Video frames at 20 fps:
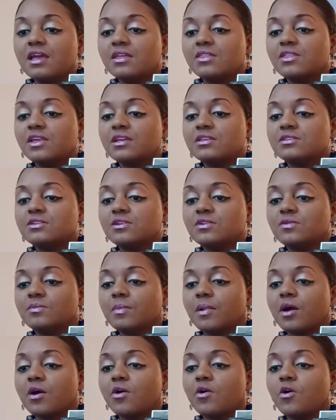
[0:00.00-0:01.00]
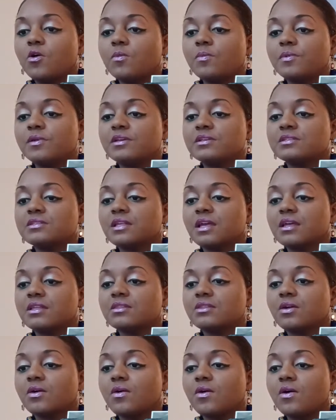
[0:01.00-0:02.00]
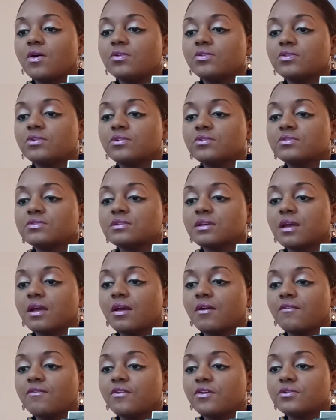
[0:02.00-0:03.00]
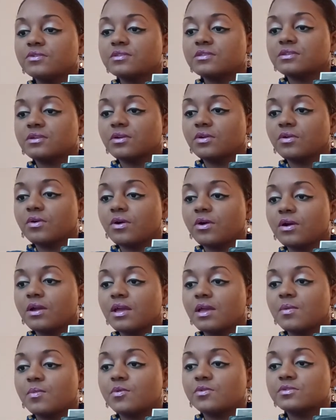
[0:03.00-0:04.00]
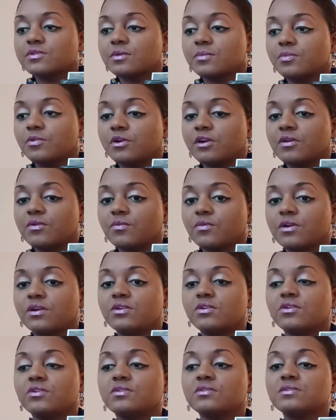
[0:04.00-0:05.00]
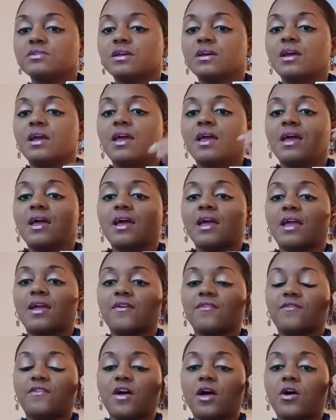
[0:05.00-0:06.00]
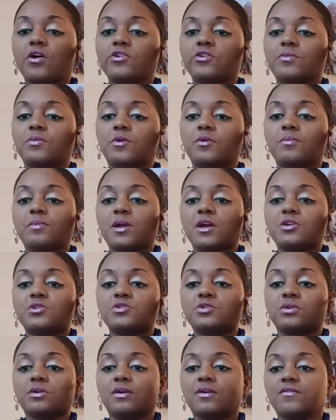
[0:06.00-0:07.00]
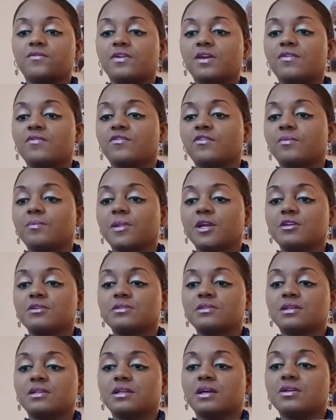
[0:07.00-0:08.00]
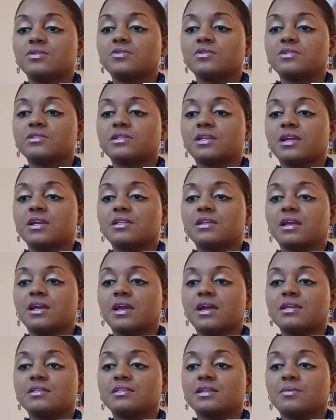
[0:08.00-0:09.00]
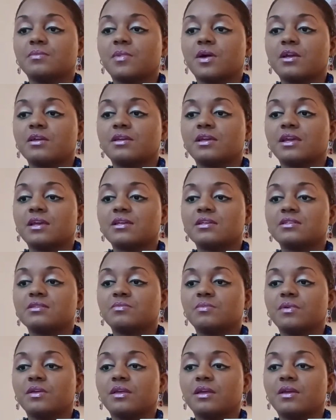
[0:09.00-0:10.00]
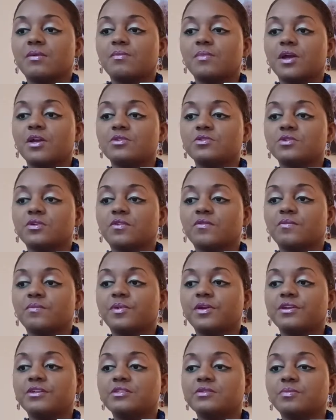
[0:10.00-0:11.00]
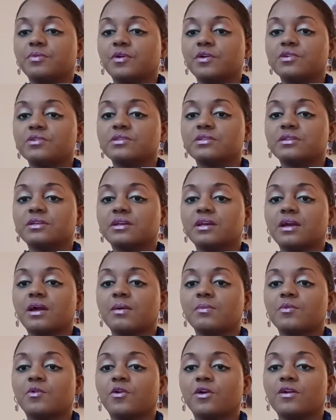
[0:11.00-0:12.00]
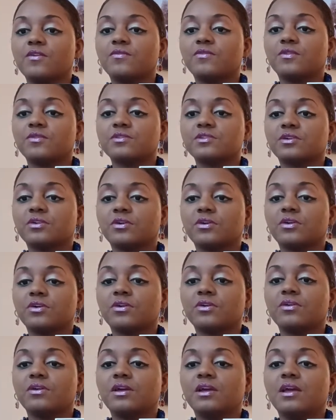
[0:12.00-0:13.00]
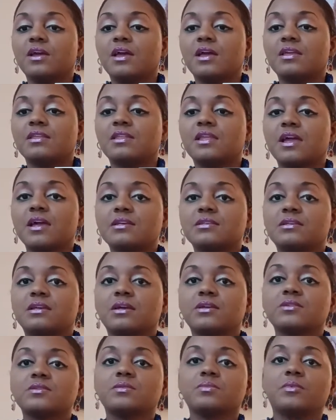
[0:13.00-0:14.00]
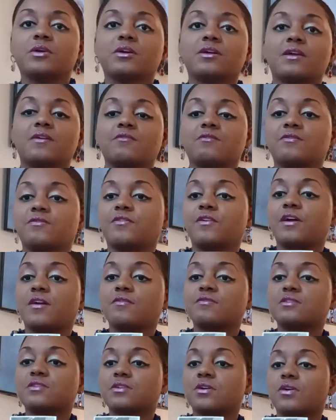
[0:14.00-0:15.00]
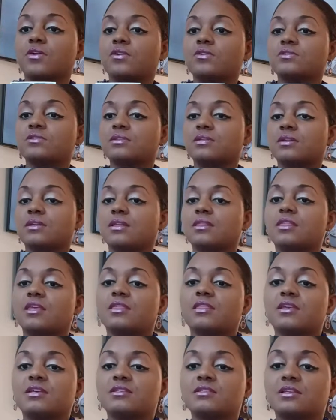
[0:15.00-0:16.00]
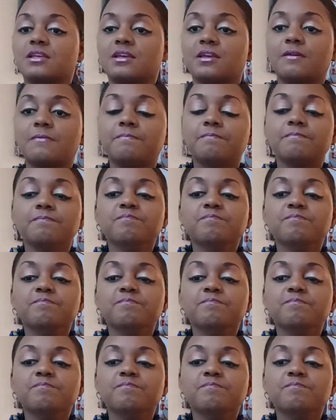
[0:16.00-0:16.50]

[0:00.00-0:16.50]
they do. My hope is that the author's efforts still are able to bring readers a valuable measure of information and understanding, as in my case, a measure of peace. Personally, I'm grateful to her. Next customer gave it 5 stars, and then they said,